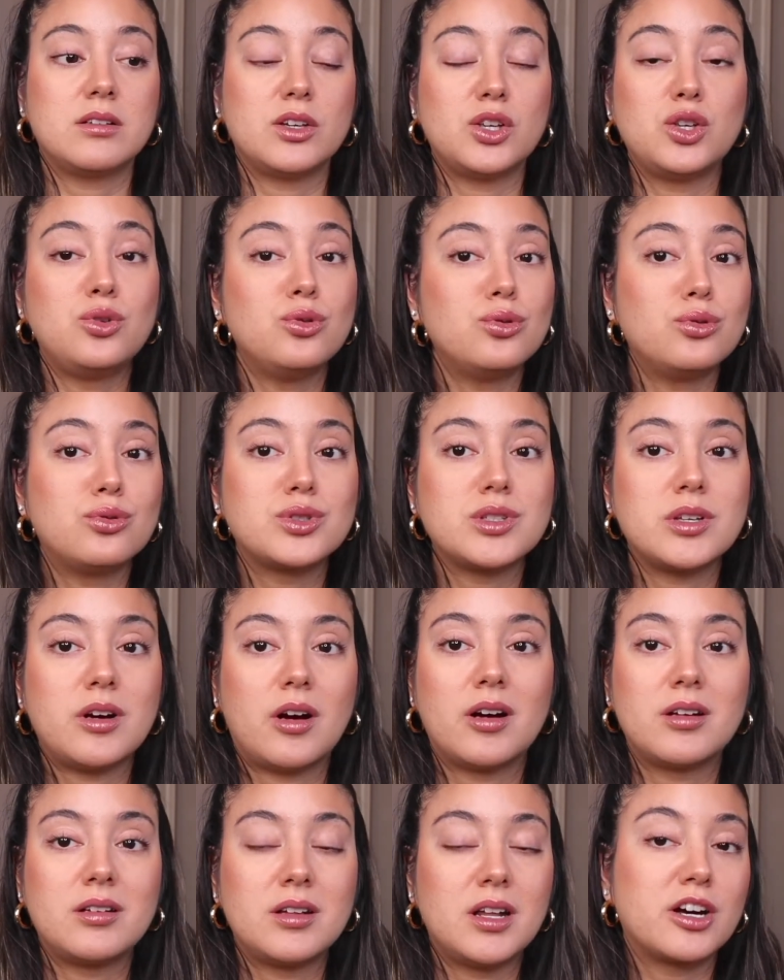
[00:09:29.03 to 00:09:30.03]
use
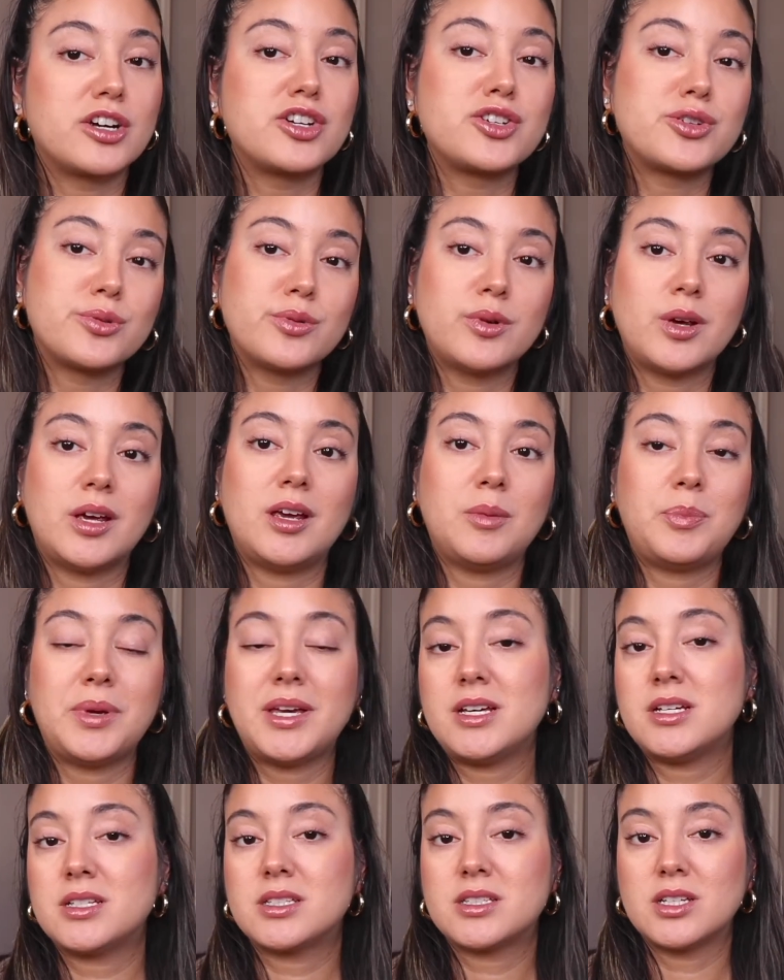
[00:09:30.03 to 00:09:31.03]
our luxury
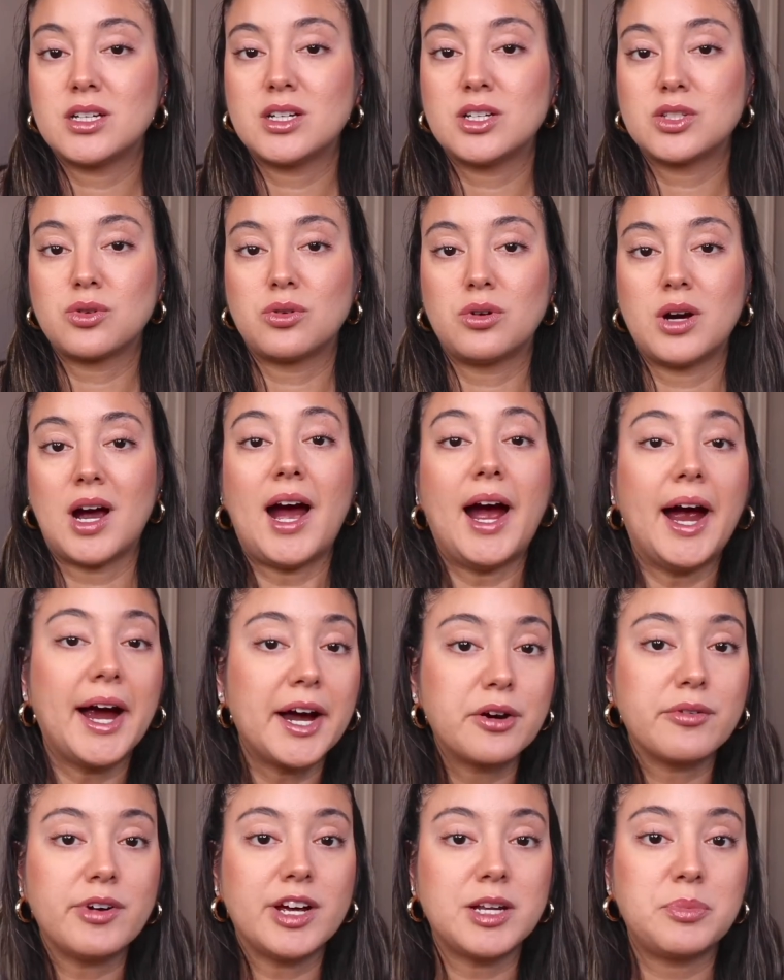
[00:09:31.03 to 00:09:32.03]
pieces or
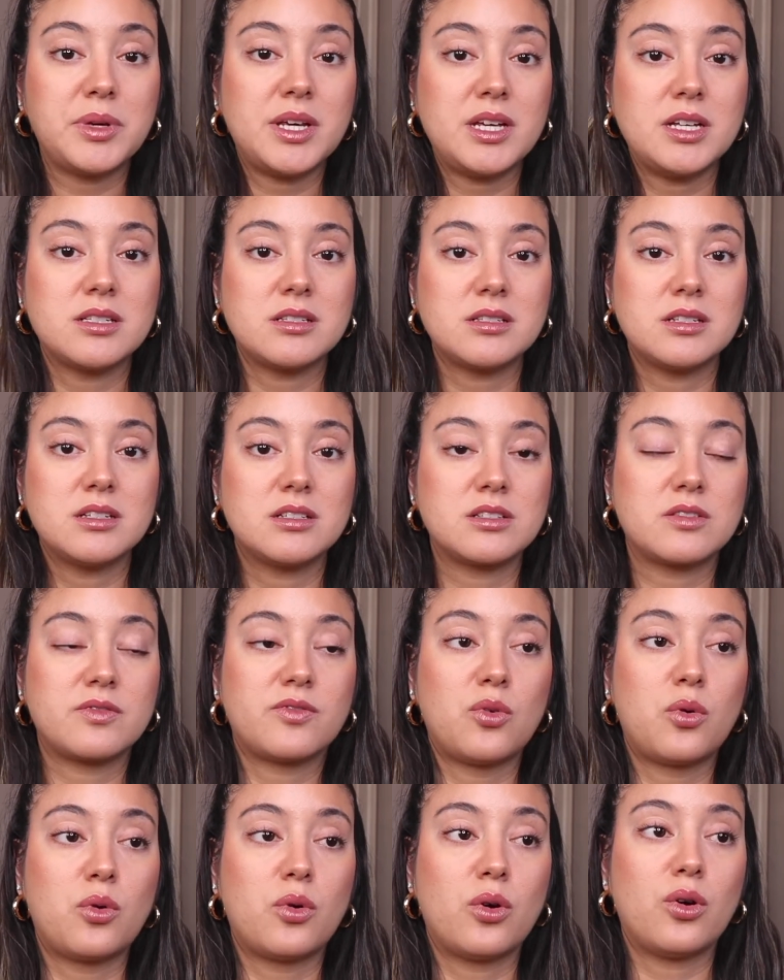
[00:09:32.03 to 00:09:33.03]
higher end pieces
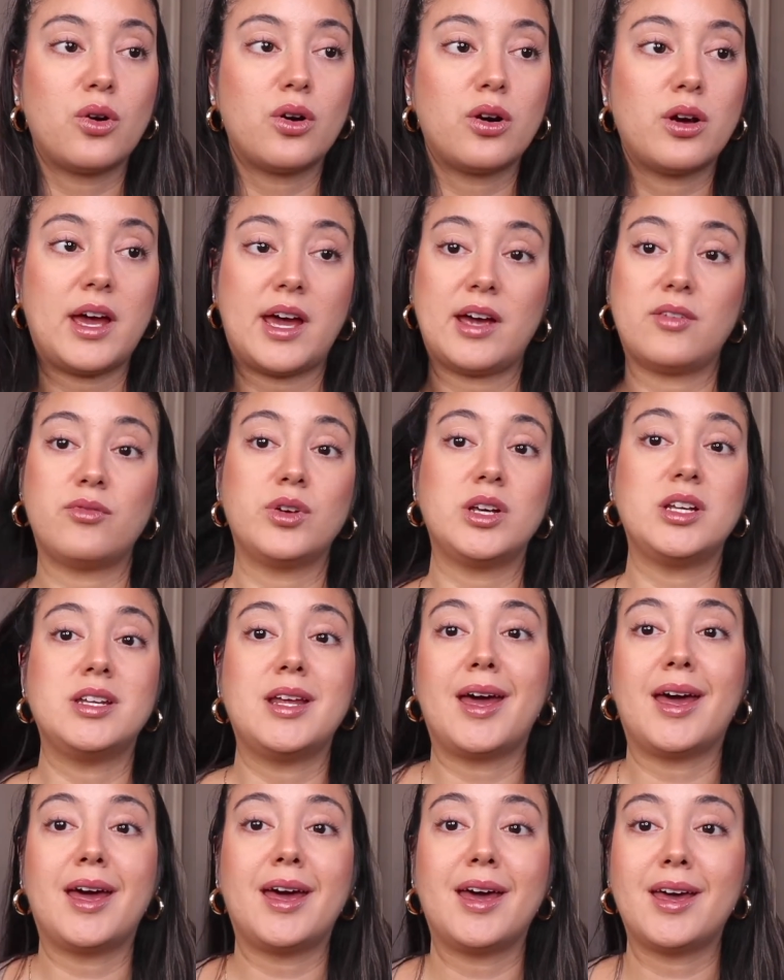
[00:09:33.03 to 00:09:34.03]
for
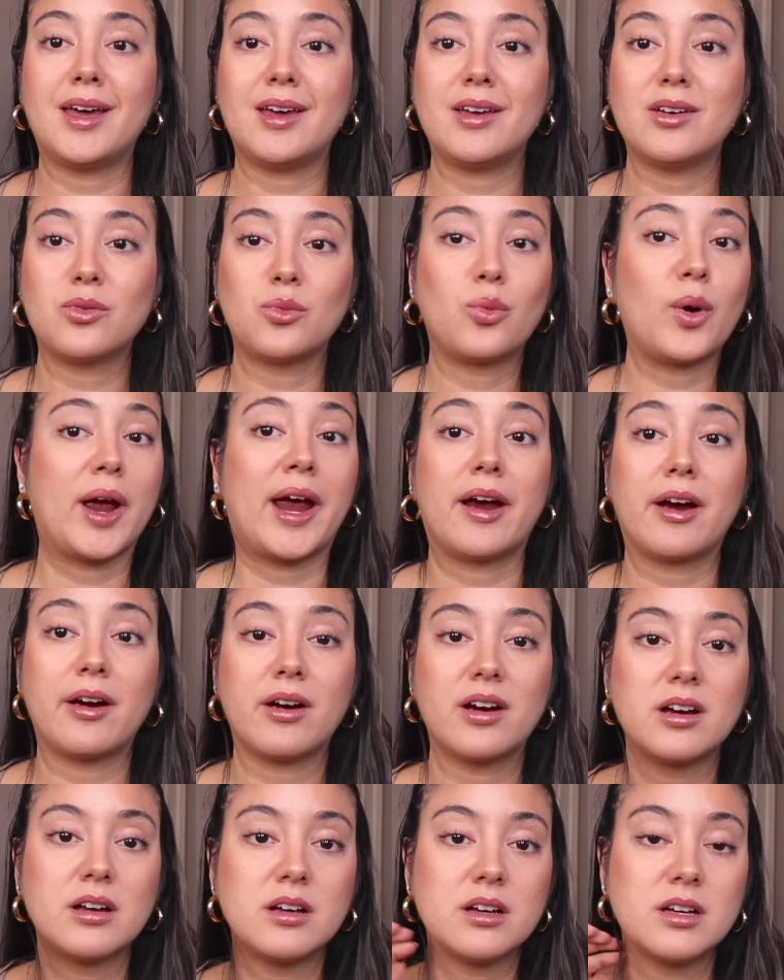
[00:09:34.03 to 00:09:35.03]
everyday wear.
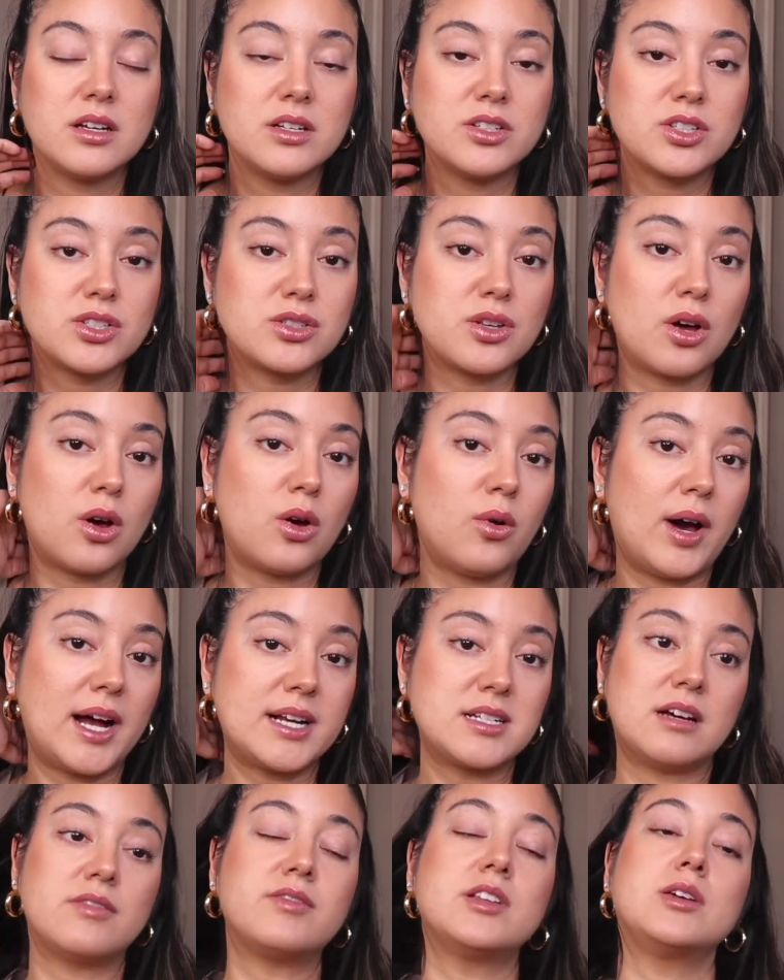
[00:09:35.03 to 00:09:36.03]
So I
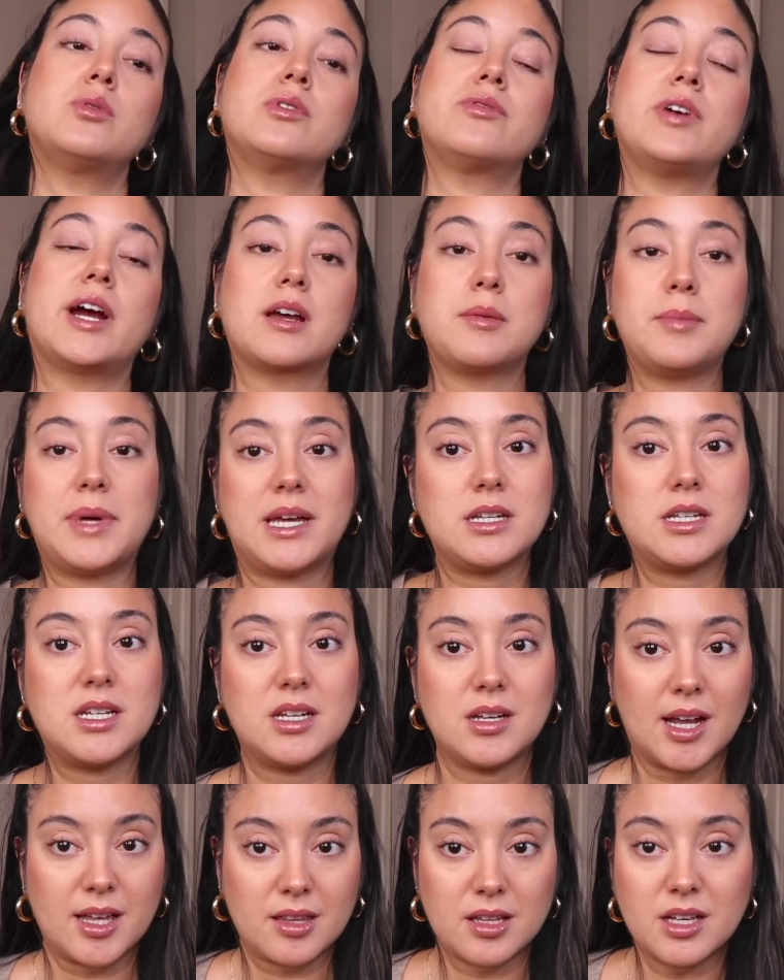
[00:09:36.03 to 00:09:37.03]
definitely would recommend
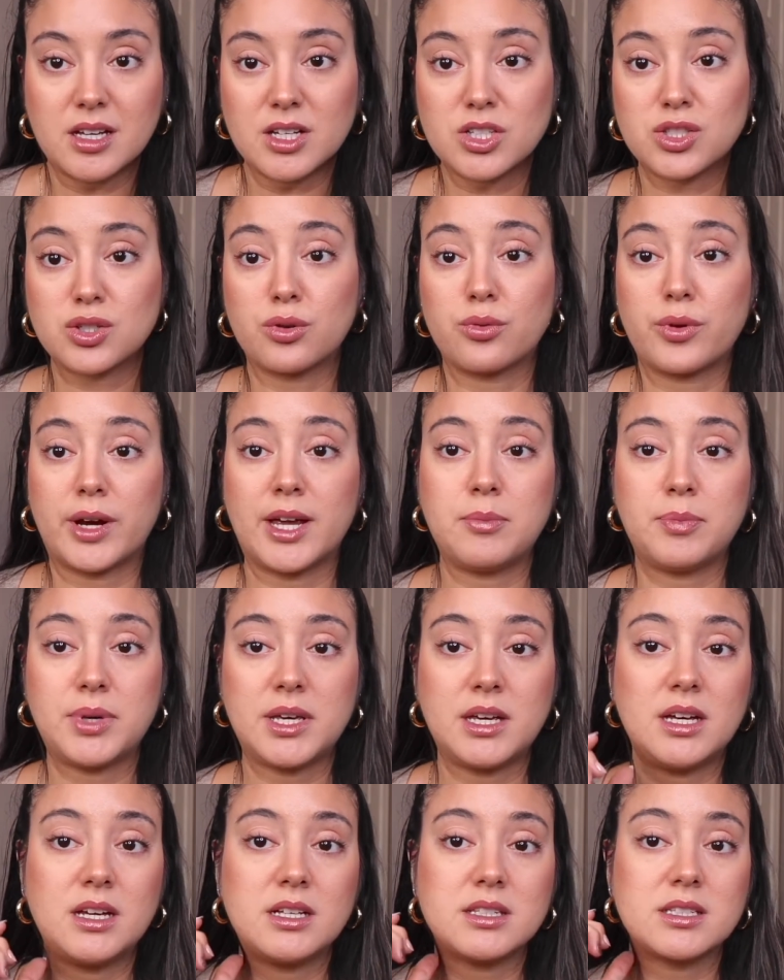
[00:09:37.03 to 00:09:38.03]
it. I think it's a great
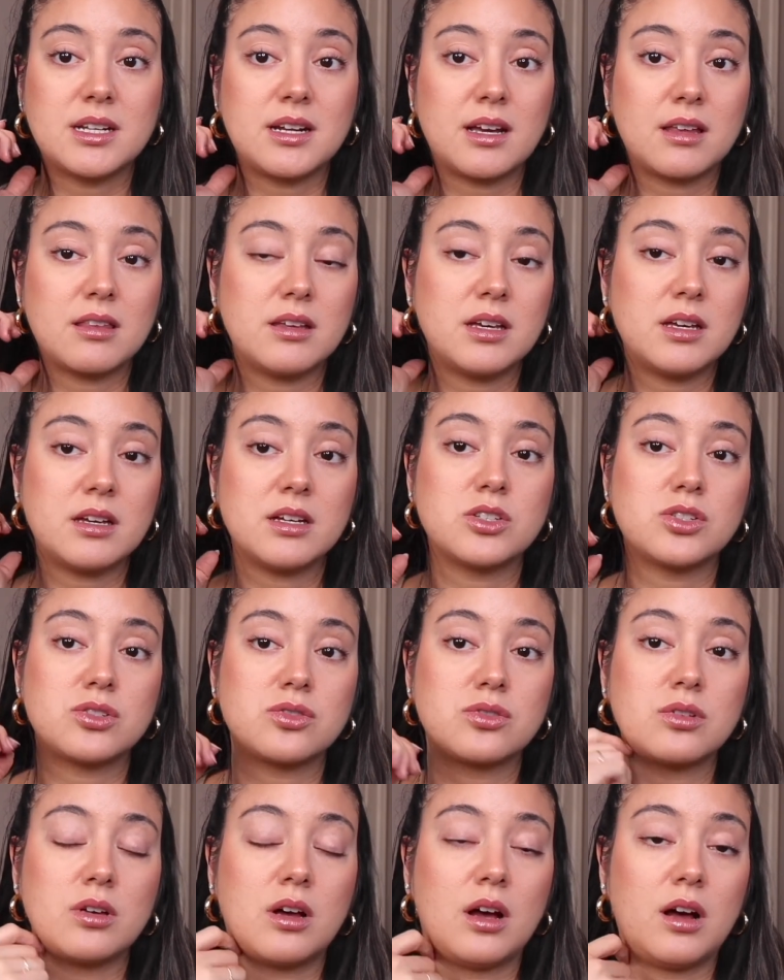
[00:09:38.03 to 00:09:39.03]
piece, and I think
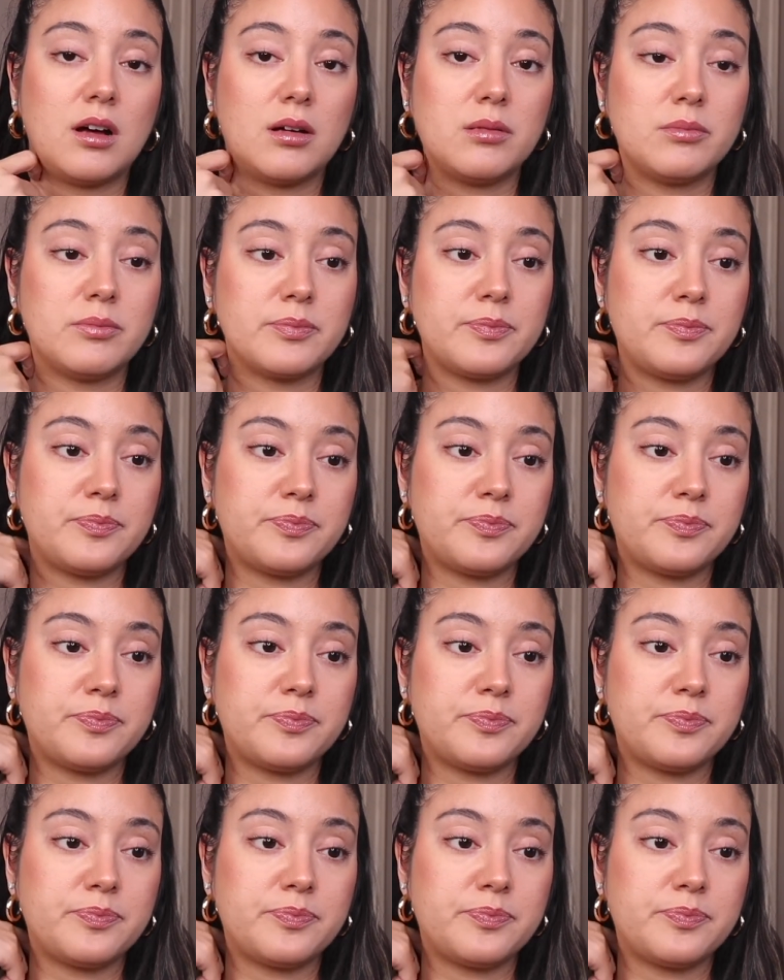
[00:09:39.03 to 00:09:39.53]
it's a